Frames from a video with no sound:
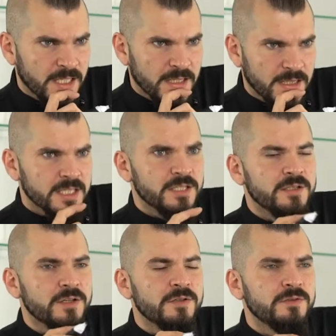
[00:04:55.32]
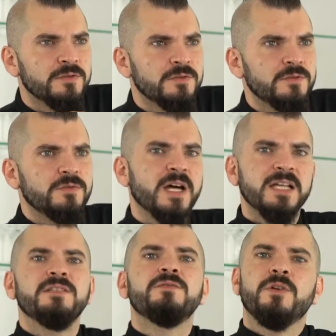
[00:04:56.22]
there's no
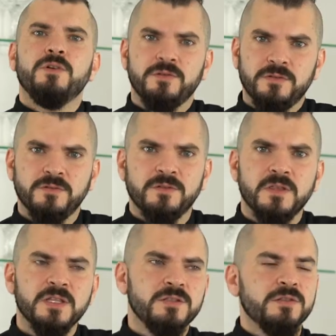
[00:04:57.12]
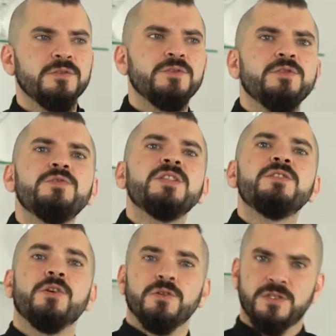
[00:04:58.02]
right and wrong. There's no do's and
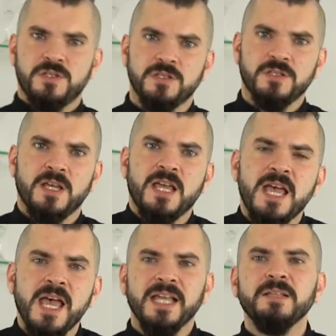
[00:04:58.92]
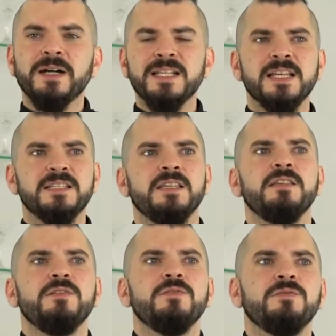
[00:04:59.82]
don'ts. Anybody's asking
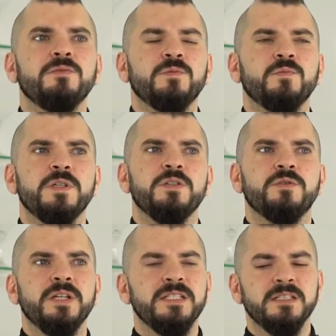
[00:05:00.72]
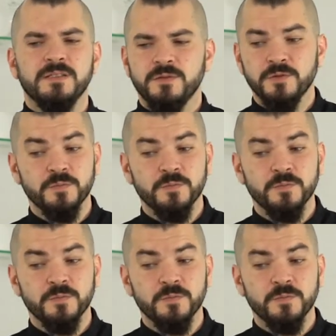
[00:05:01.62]
you when you're